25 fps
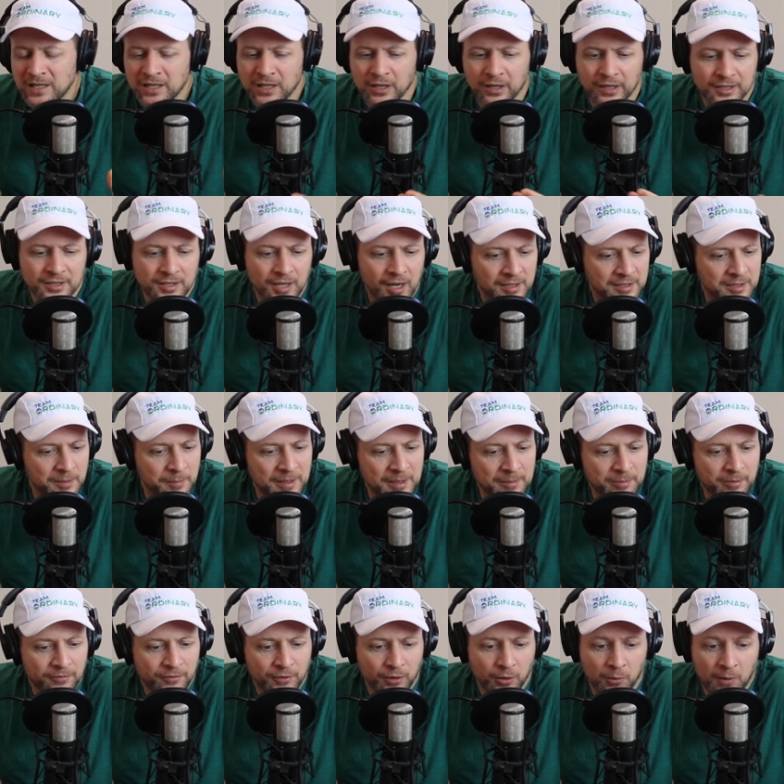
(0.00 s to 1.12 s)
you talk to
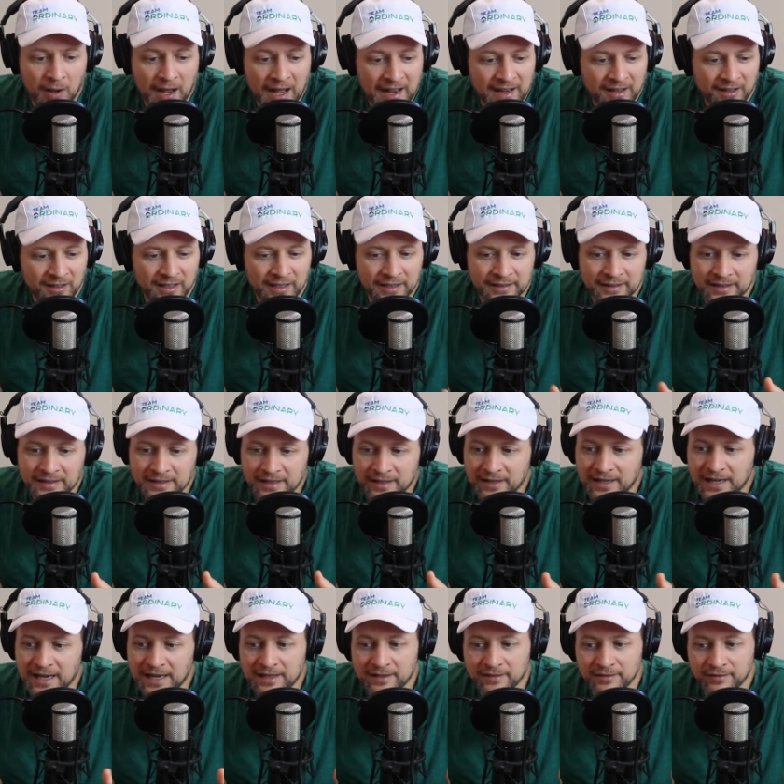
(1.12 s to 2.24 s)
people for a while and then they
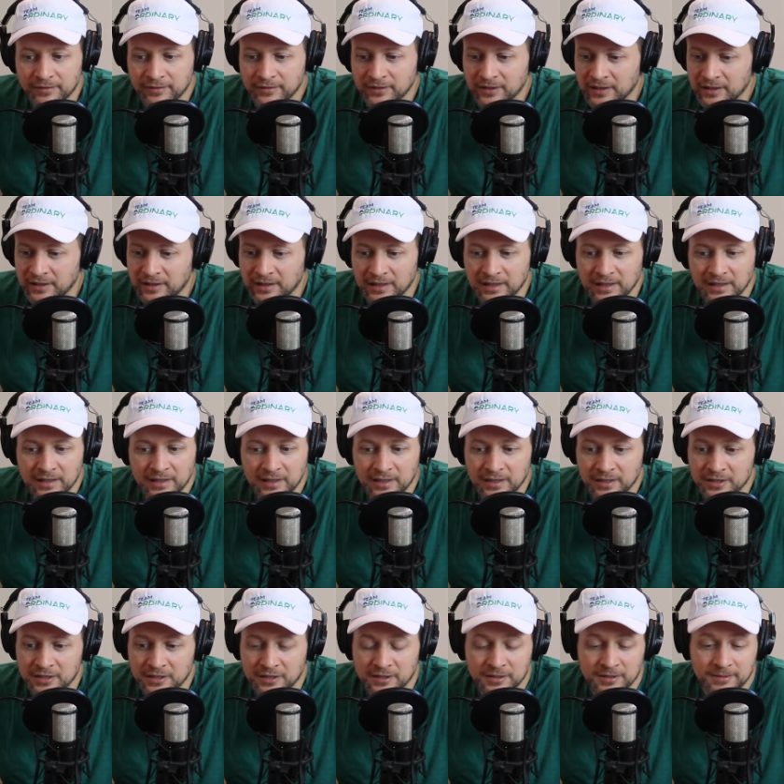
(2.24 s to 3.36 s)
kind of,
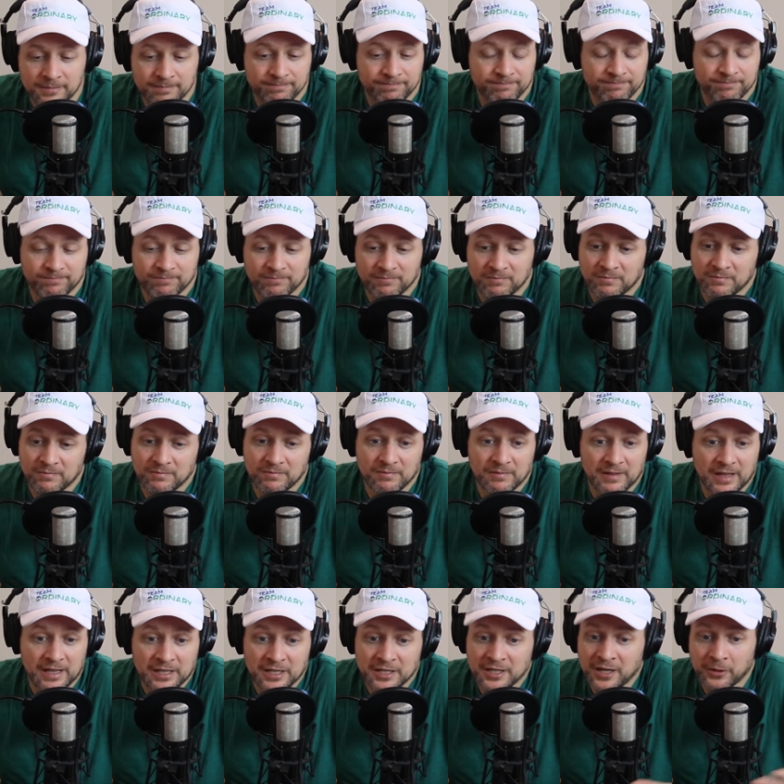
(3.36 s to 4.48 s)

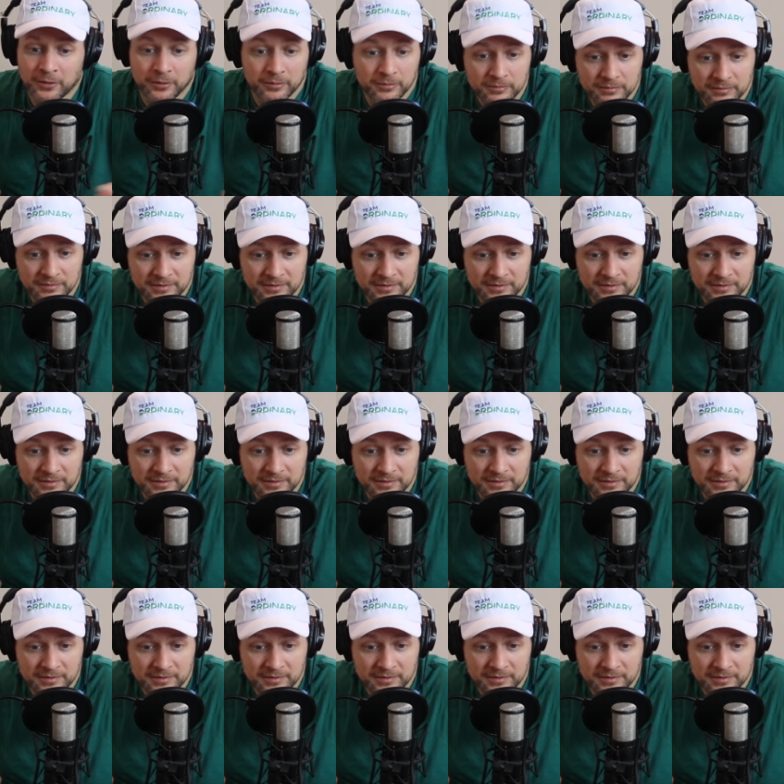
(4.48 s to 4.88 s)
then you don't.